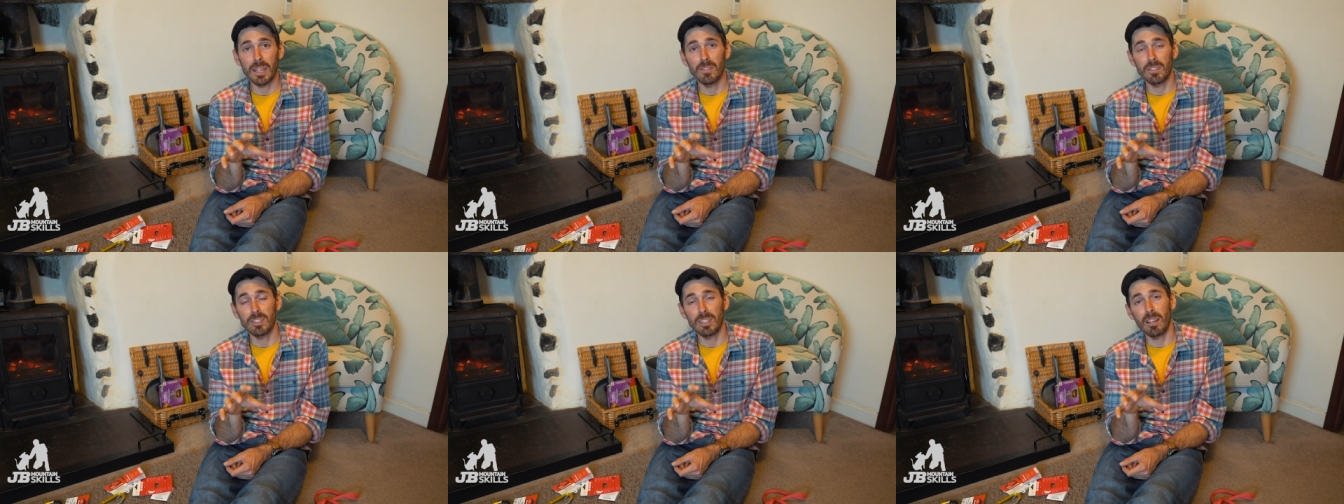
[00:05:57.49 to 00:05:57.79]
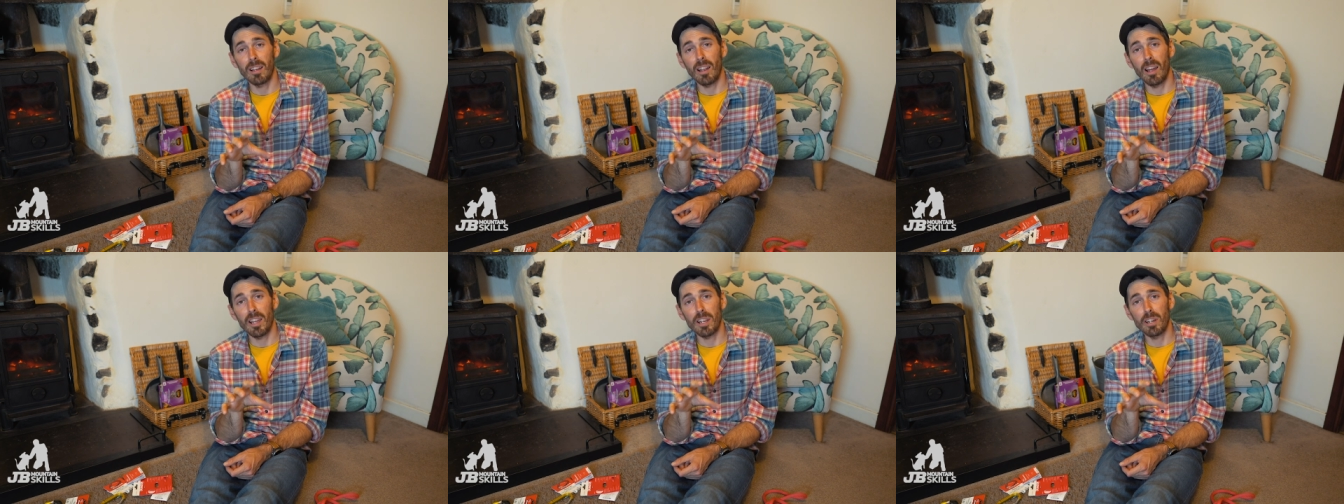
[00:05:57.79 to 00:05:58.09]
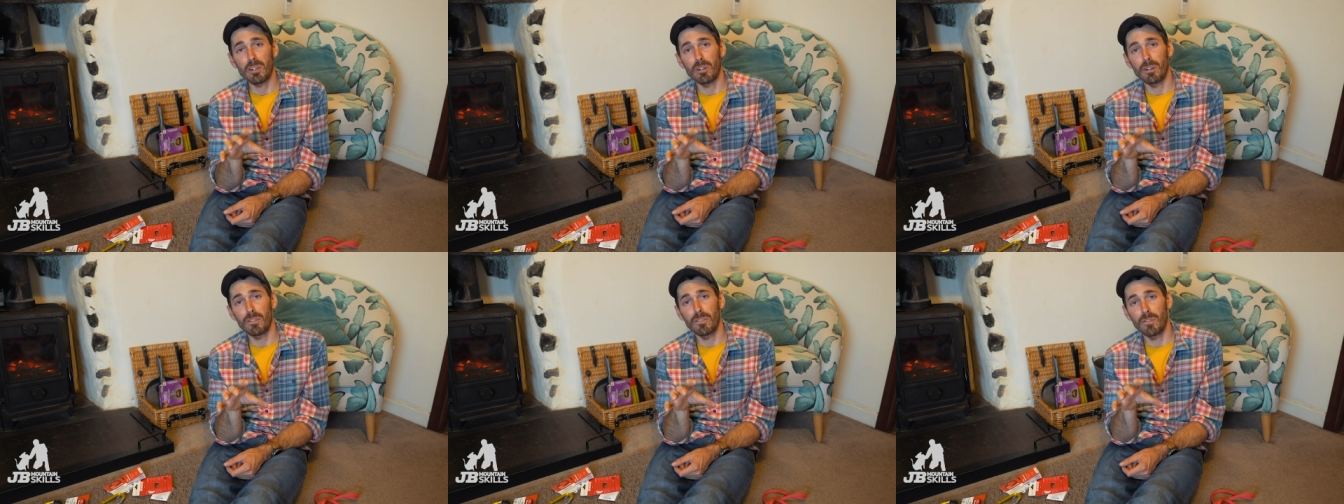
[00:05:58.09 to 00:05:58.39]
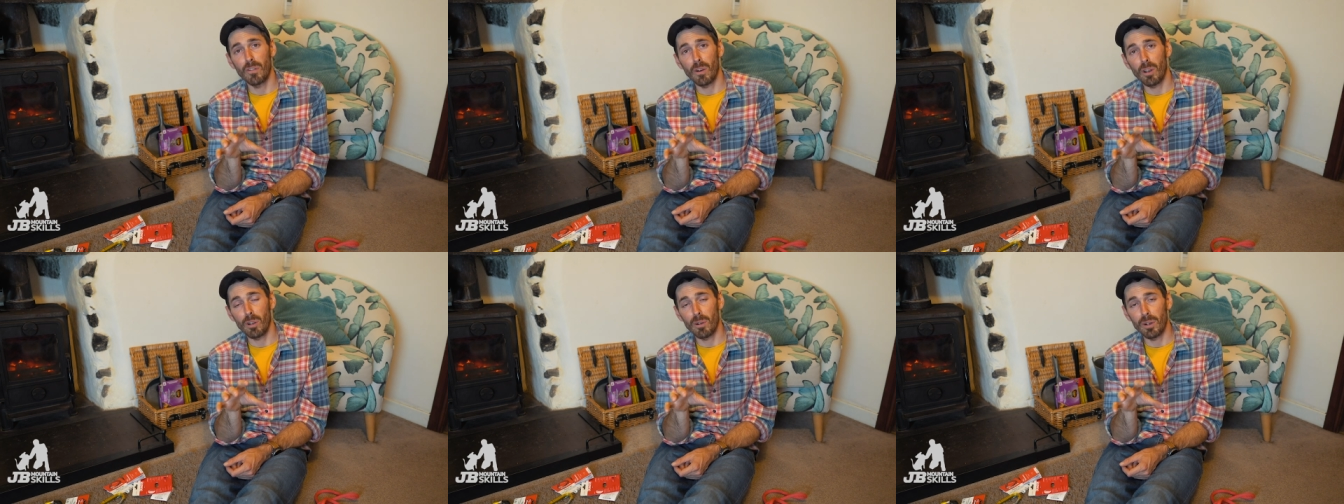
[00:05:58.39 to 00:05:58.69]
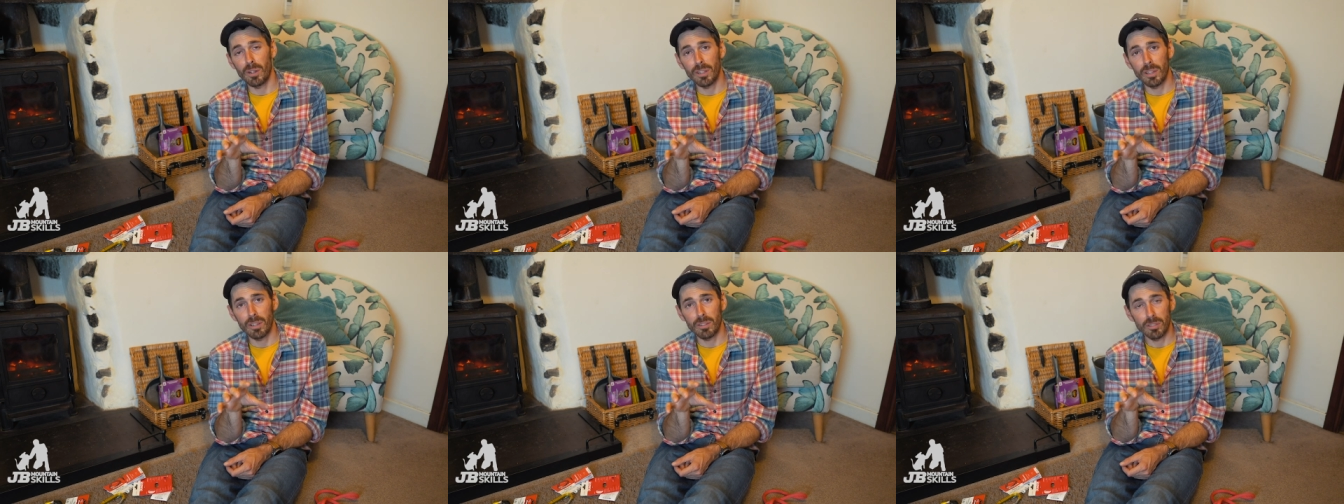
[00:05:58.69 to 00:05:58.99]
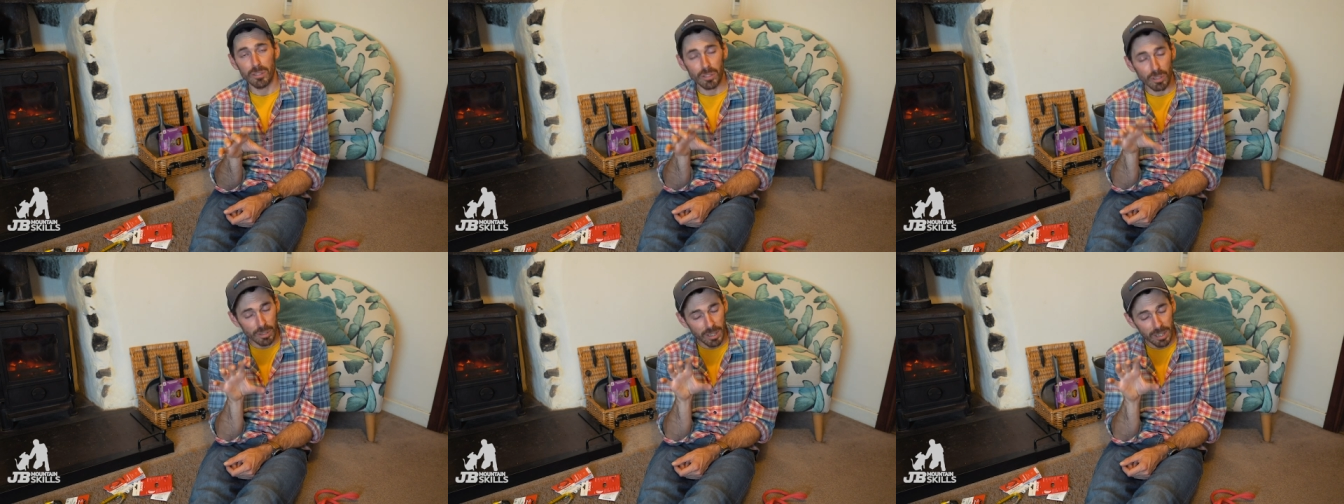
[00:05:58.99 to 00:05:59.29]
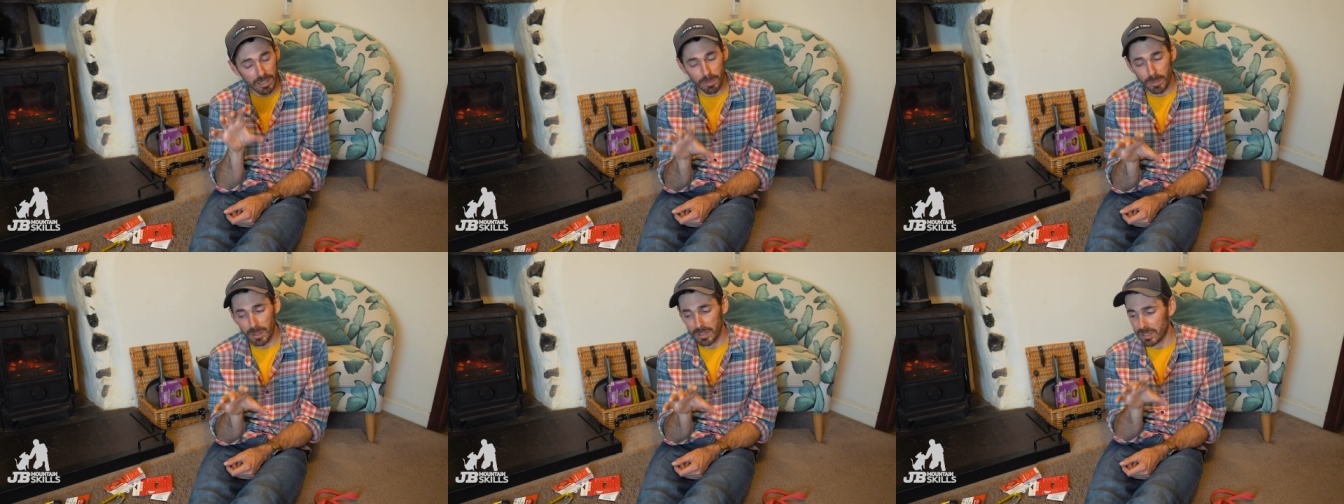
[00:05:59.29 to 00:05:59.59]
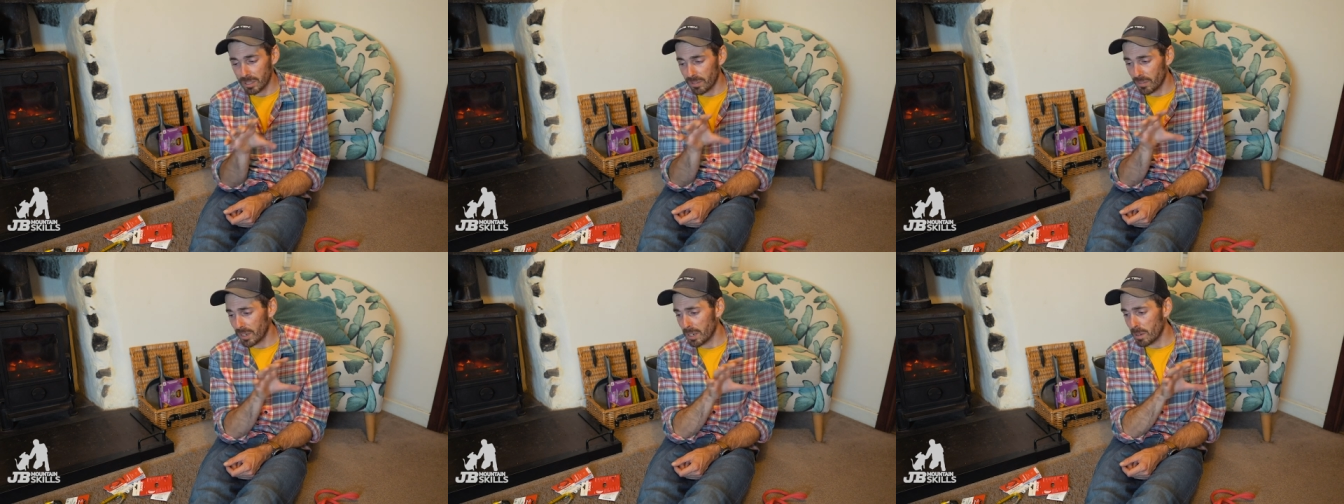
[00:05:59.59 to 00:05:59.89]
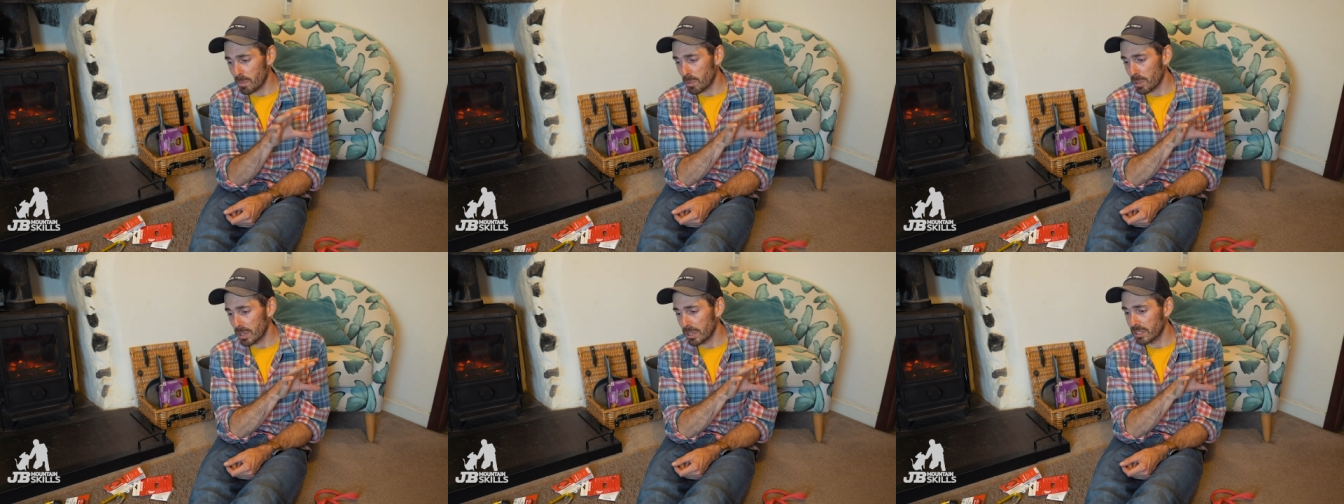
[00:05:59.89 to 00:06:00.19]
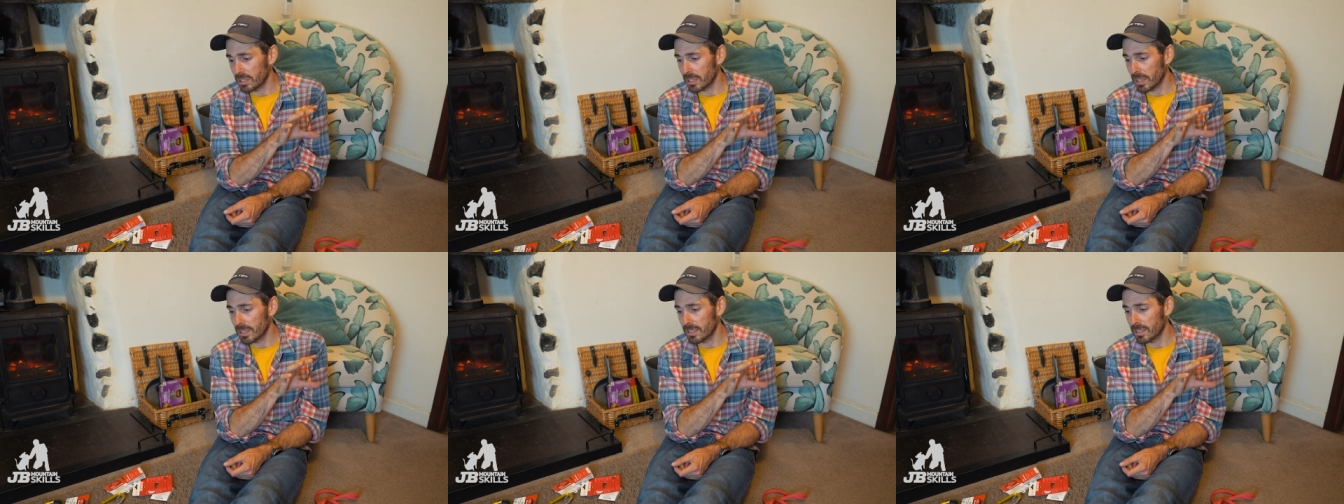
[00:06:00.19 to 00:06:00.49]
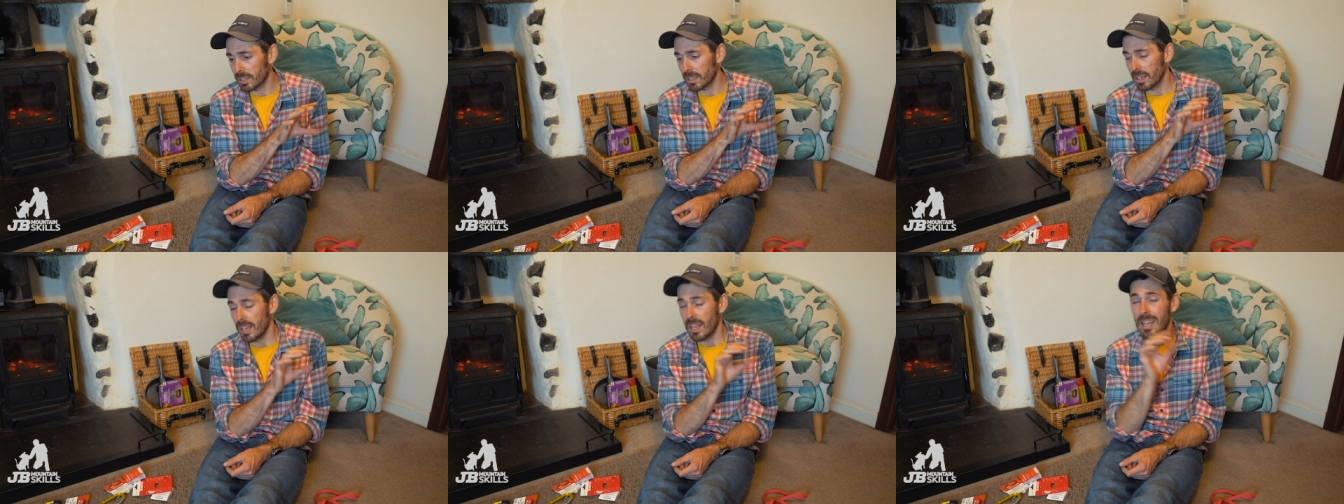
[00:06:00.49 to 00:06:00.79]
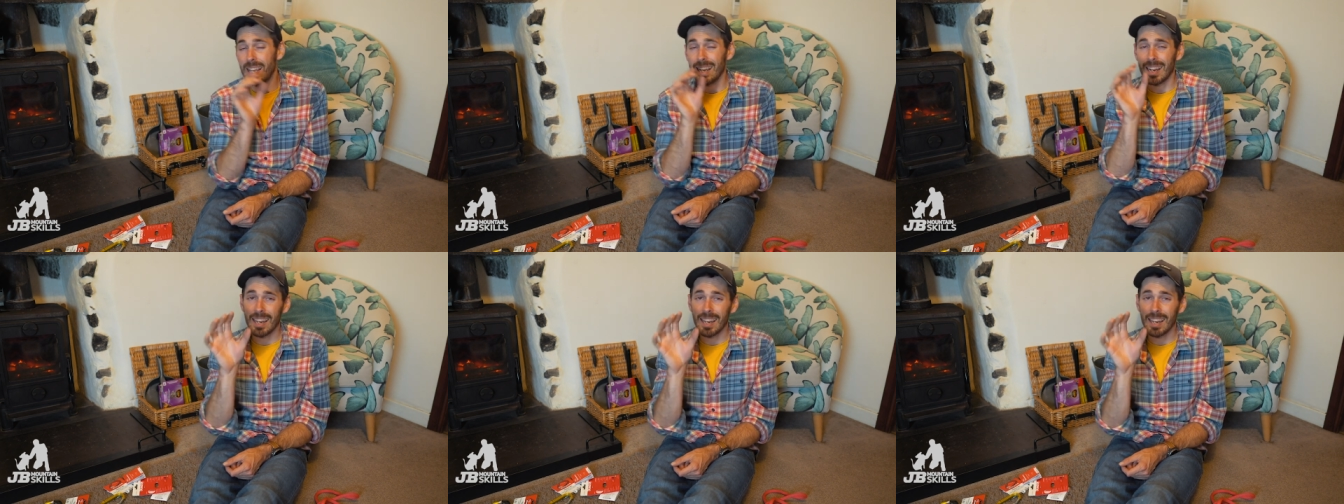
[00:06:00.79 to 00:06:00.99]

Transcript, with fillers: give us a like or a follow on those two, that's massively appreciated.